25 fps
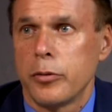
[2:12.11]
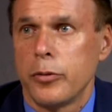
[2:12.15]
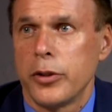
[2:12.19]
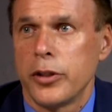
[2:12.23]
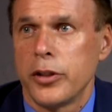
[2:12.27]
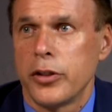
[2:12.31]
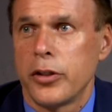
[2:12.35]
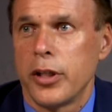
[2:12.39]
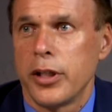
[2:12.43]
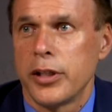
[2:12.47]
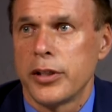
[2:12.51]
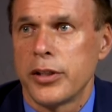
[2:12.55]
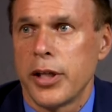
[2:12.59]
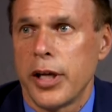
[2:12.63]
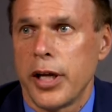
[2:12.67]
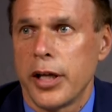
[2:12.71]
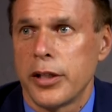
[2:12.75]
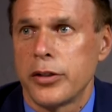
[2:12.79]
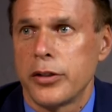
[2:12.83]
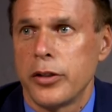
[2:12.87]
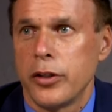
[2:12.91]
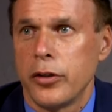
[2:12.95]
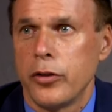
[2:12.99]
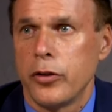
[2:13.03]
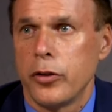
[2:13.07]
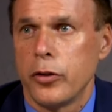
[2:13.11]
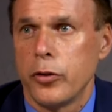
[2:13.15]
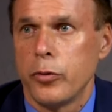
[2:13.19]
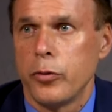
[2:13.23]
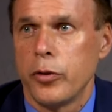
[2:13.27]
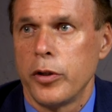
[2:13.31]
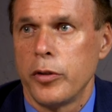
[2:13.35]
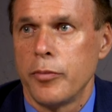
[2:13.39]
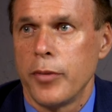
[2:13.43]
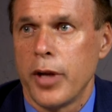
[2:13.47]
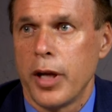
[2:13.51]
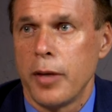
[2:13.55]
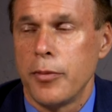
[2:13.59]
which this has to do
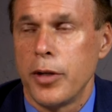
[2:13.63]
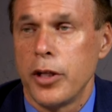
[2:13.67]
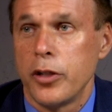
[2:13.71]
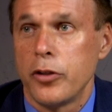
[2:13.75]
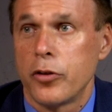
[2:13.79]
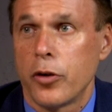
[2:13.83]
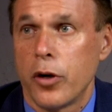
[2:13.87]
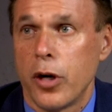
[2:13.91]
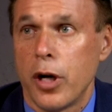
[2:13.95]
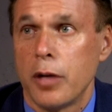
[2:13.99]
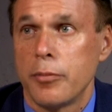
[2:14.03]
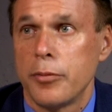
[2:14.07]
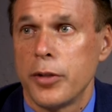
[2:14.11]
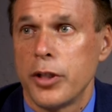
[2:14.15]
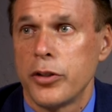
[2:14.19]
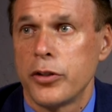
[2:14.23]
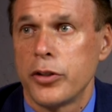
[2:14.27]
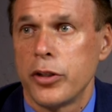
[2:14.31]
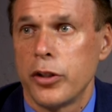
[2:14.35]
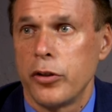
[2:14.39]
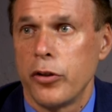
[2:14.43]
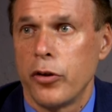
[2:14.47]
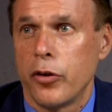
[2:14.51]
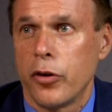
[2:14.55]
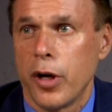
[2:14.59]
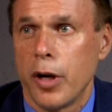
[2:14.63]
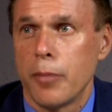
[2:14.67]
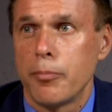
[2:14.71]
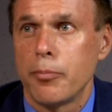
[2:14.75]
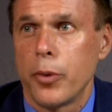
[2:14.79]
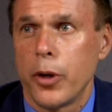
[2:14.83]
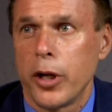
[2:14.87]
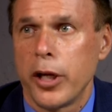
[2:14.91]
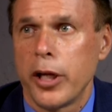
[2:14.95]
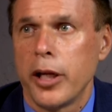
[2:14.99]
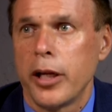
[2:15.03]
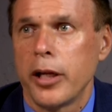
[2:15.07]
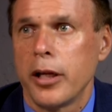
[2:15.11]
with maybe traumas in your
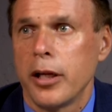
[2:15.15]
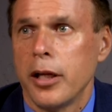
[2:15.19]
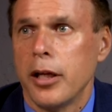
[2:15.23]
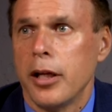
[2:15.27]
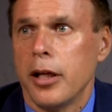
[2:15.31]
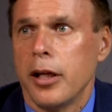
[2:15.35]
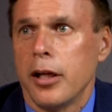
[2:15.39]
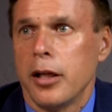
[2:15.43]
upbringing,